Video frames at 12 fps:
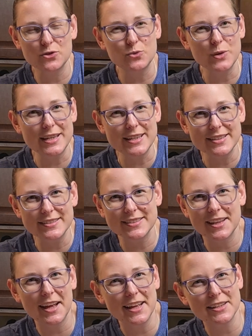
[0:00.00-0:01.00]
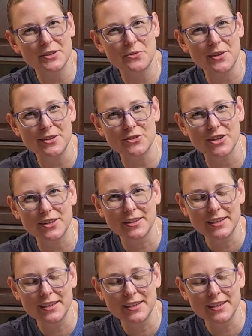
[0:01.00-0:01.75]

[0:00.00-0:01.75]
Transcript: squeeze the end of each